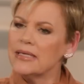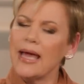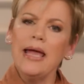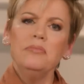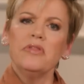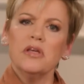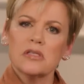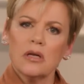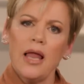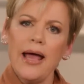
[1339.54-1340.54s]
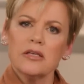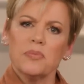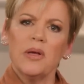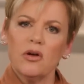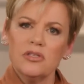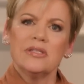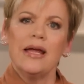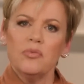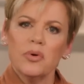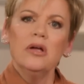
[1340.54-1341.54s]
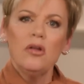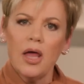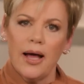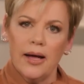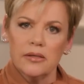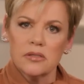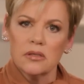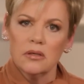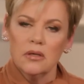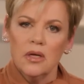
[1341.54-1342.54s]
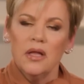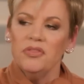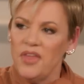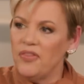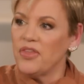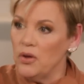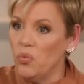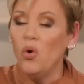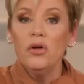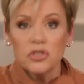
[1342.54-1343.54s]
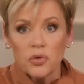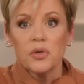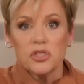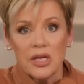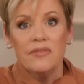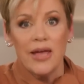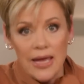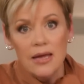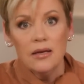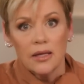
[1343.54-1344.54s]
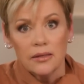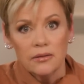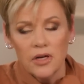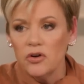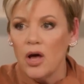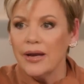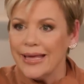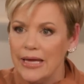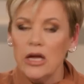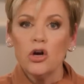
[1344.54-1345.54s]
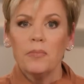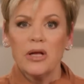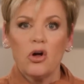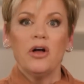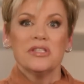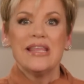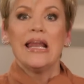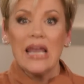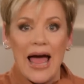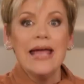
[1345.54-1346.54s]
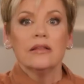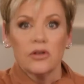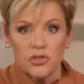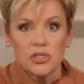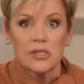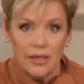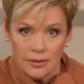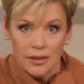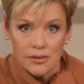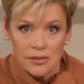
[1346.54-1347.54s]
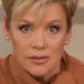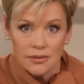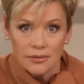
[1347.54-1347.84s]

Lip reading: came to this class because they realize that they want to receive healing. They're not here because they like their sickness.